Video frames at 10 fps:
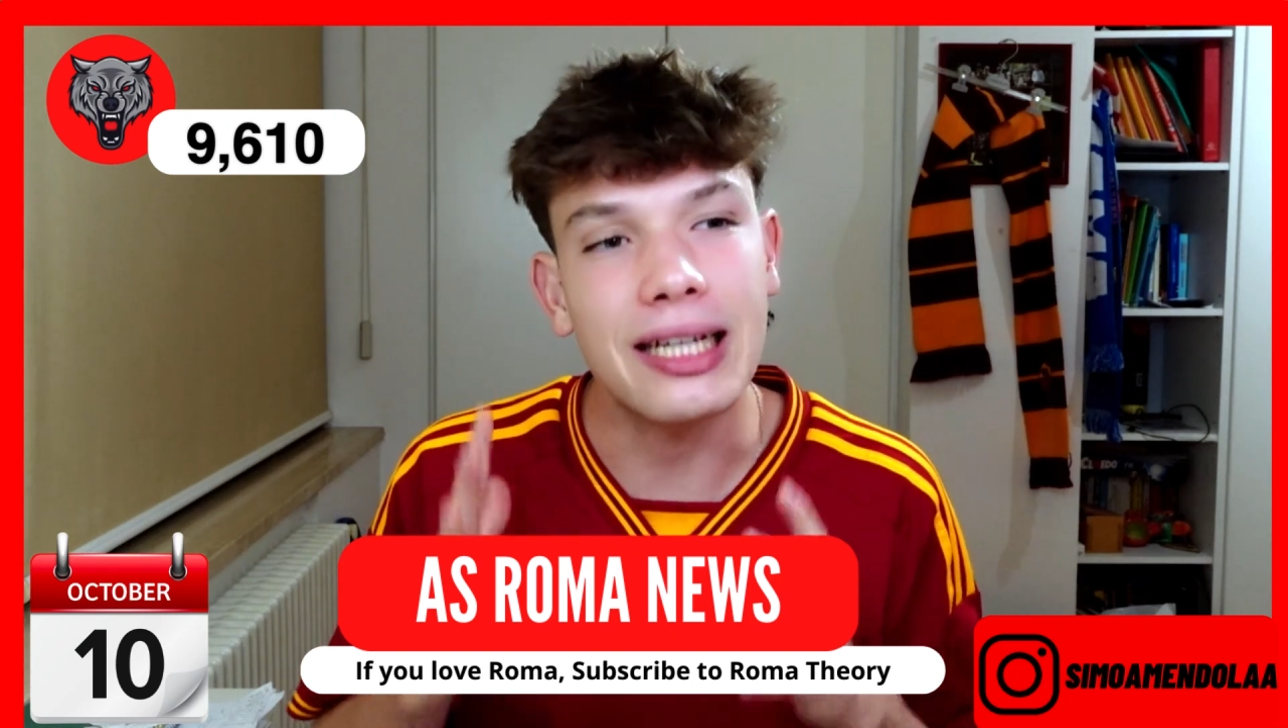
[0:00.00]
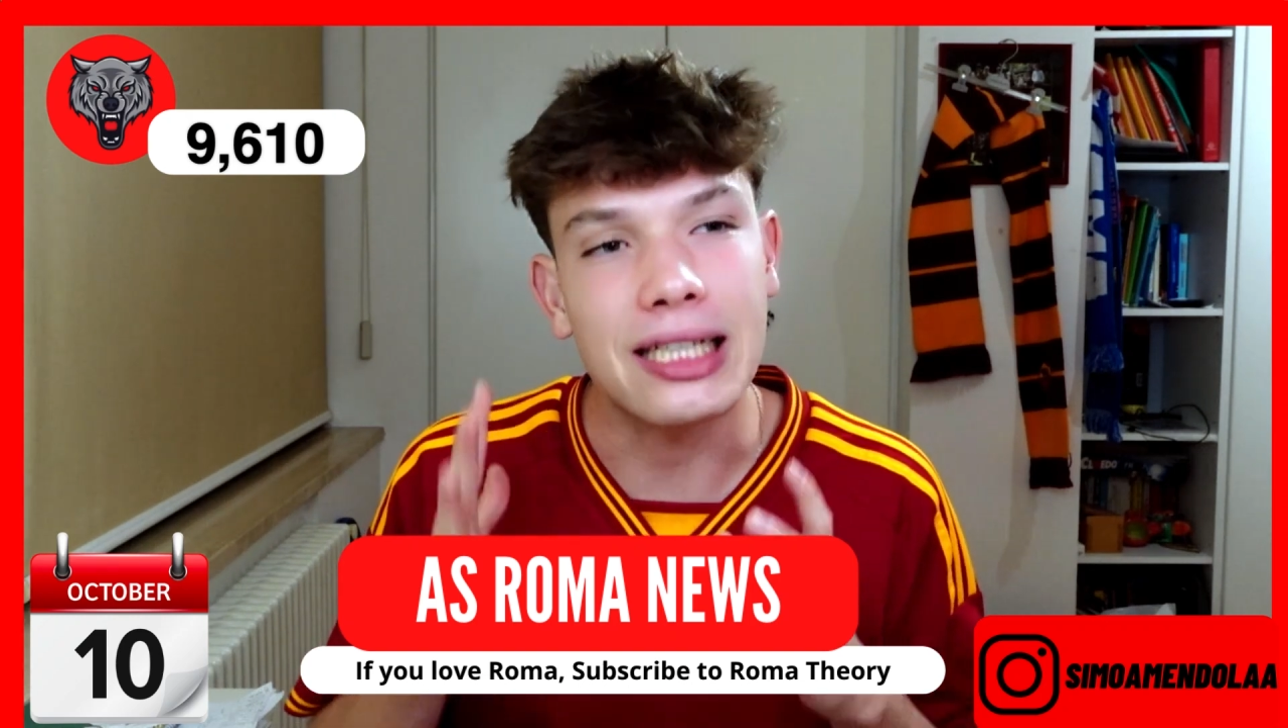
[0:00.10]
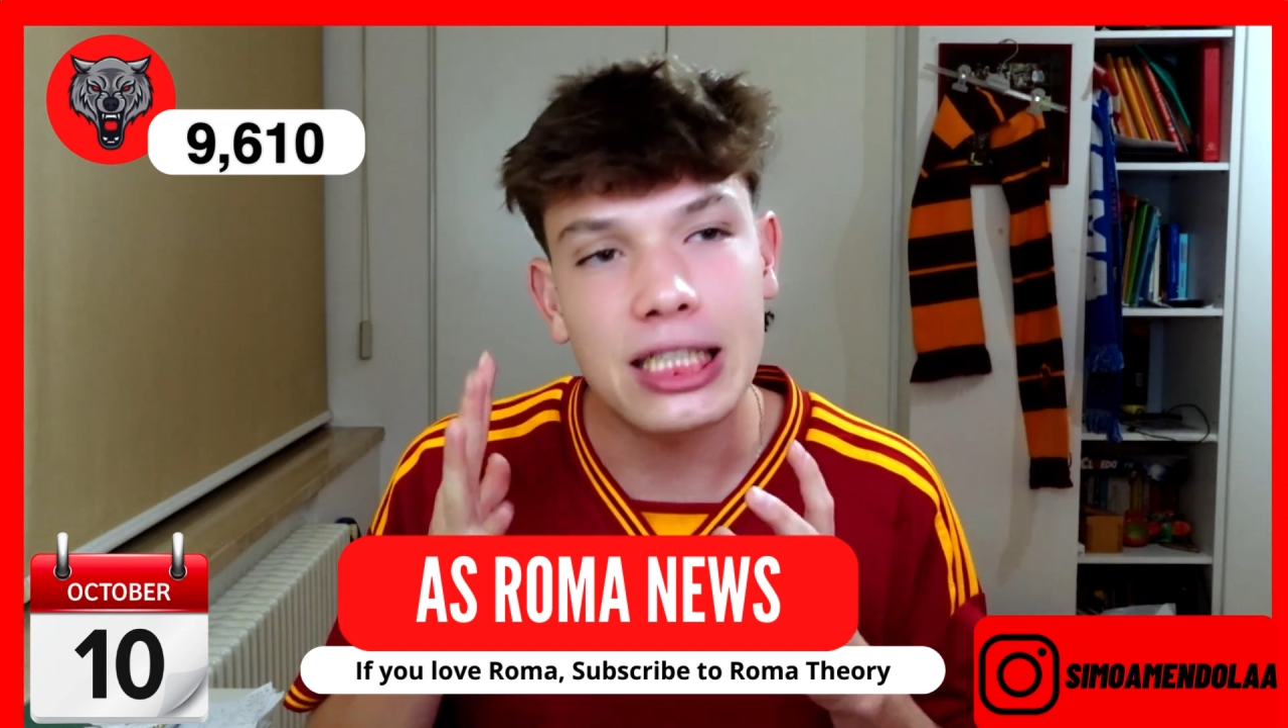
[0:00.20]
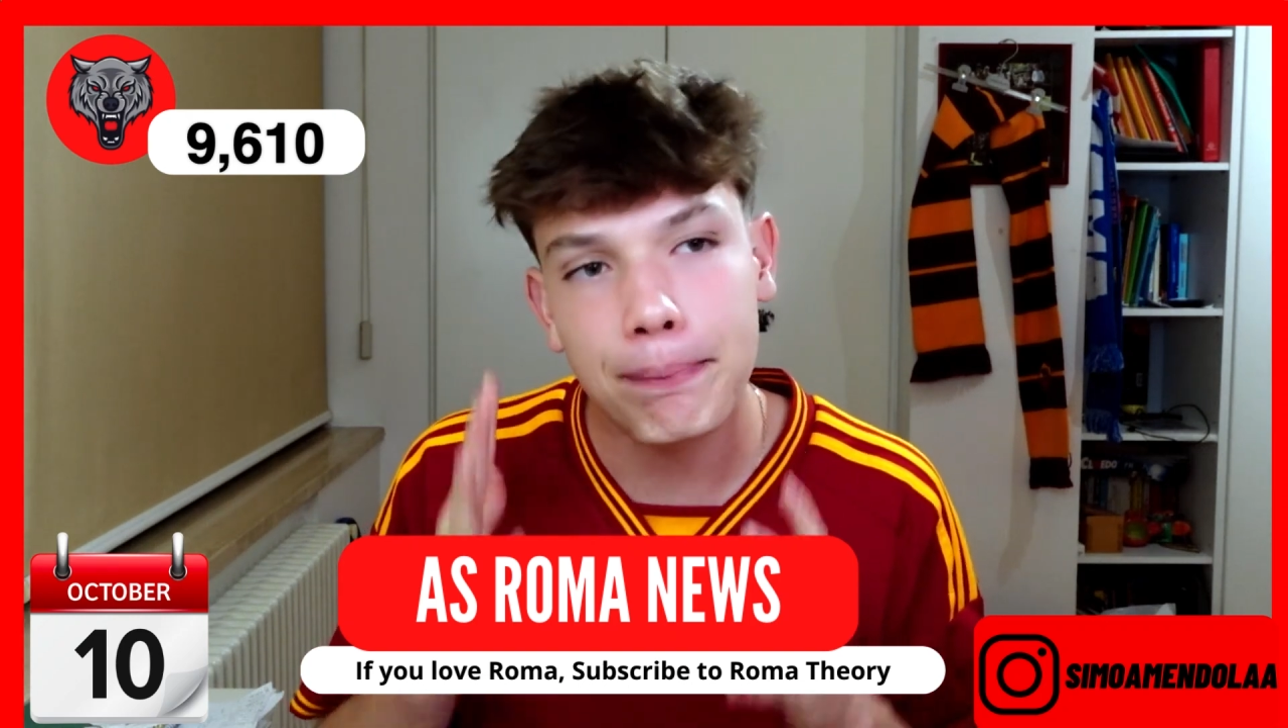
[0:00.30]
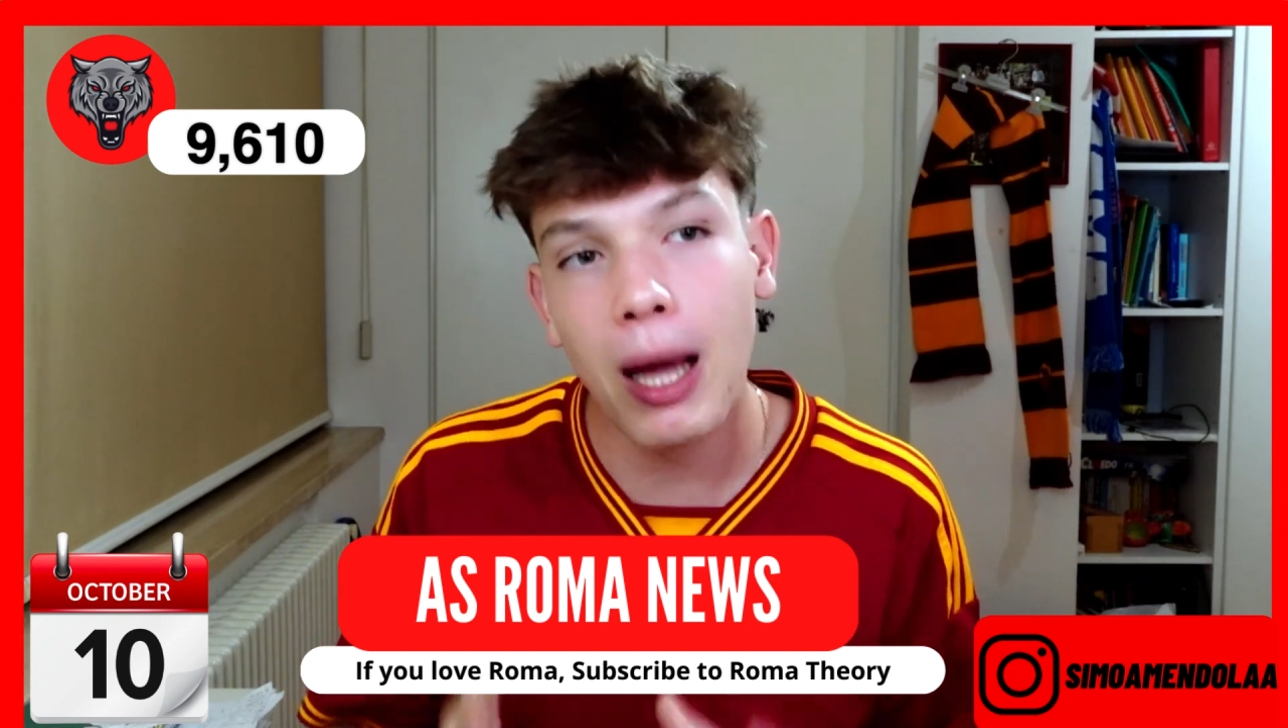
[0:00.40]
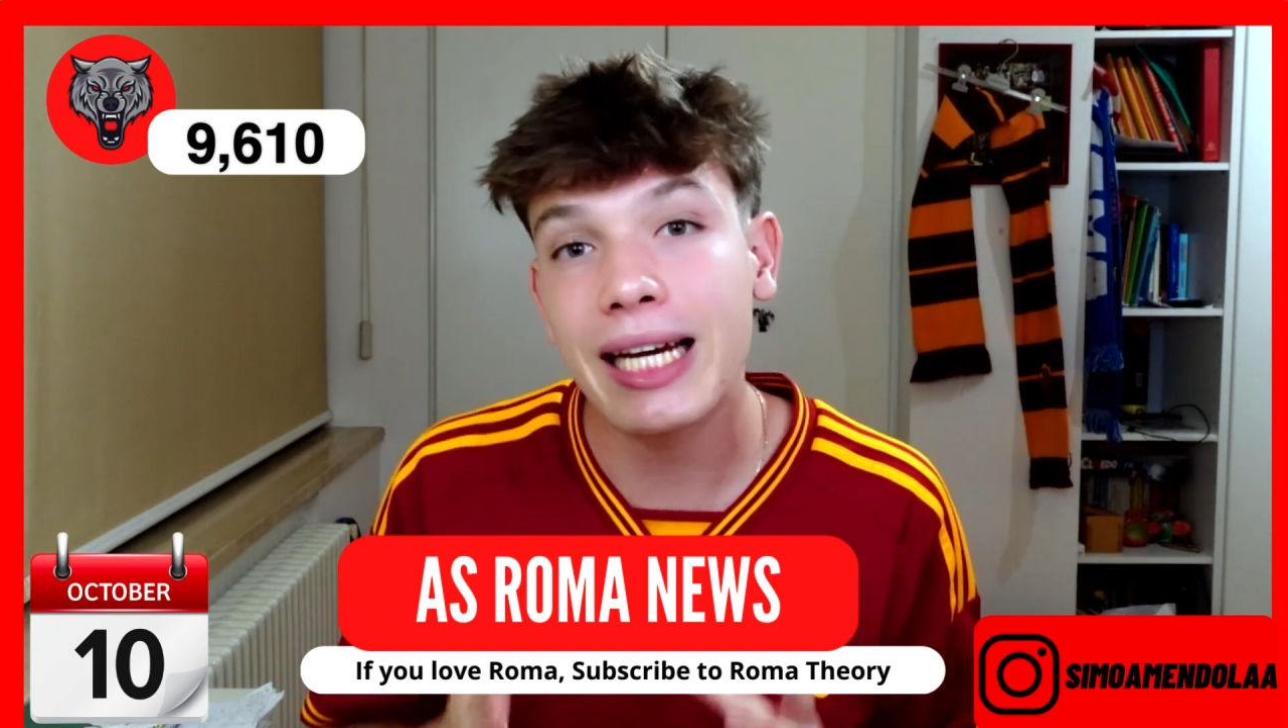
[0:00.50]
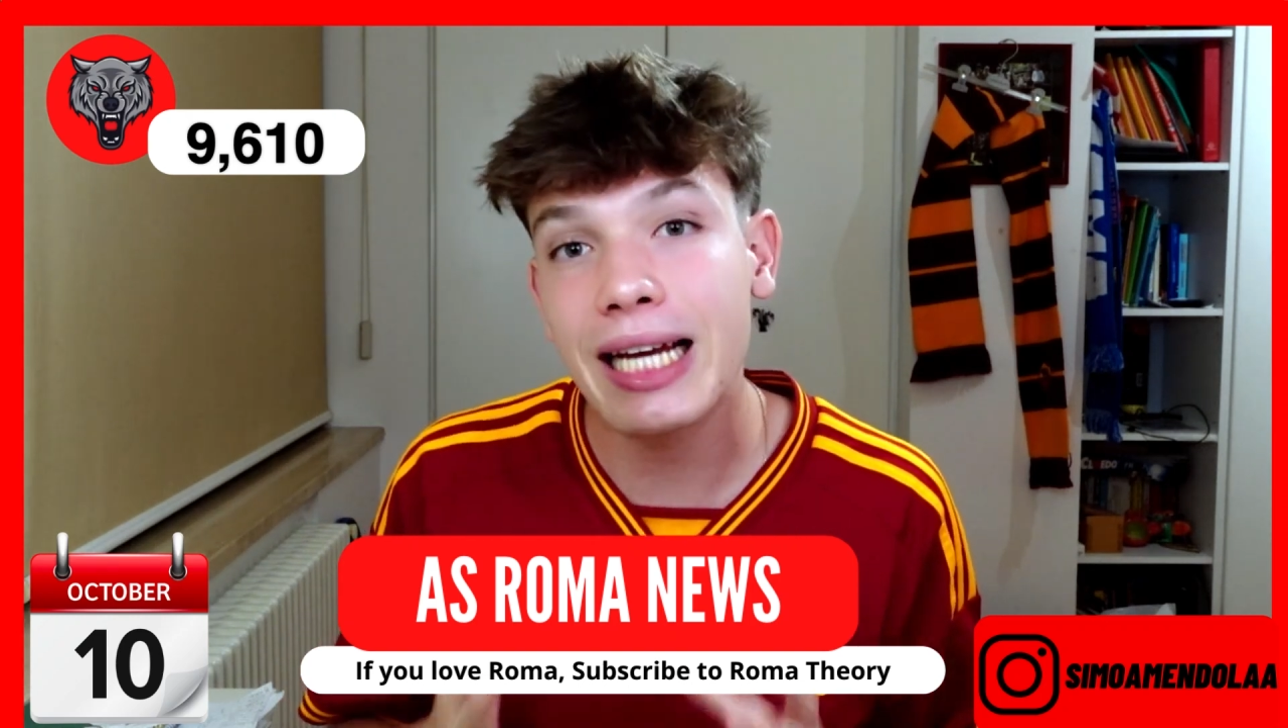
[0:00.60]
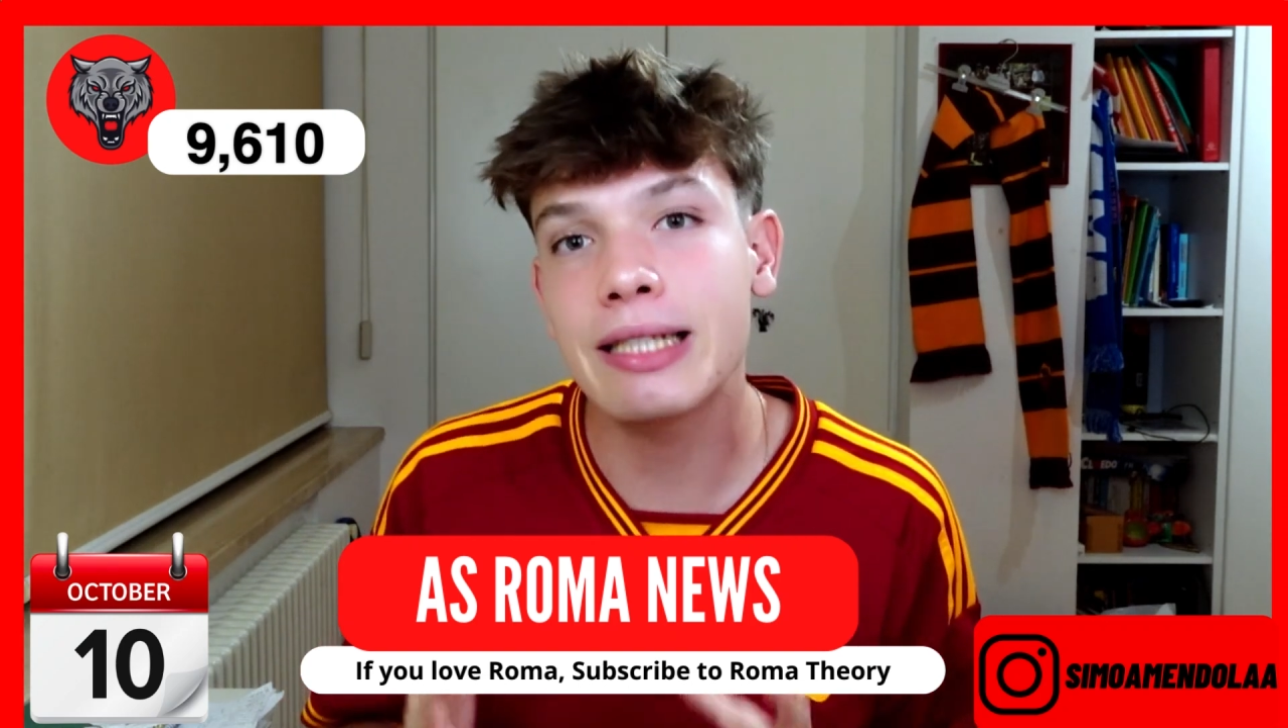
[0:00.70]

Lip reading: despite